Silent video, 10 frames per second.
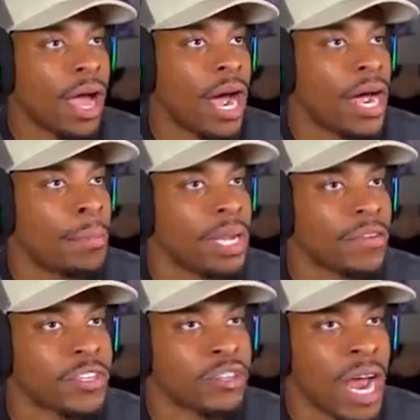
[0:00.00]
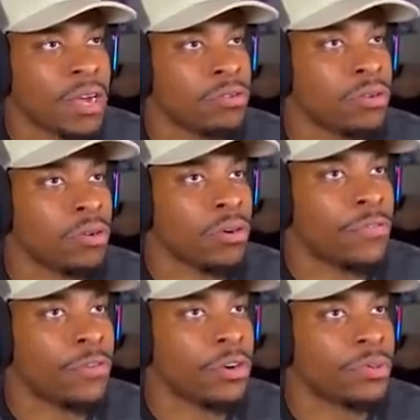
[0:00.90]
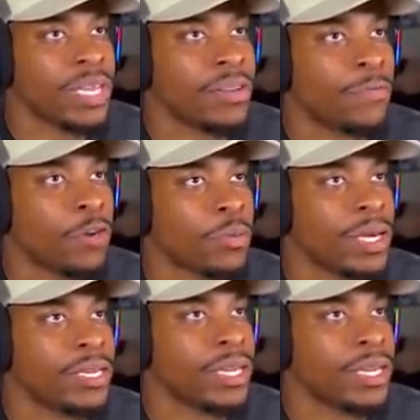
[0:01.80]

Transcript: All right, I'm gonna look for triangle or Ford Wheaton.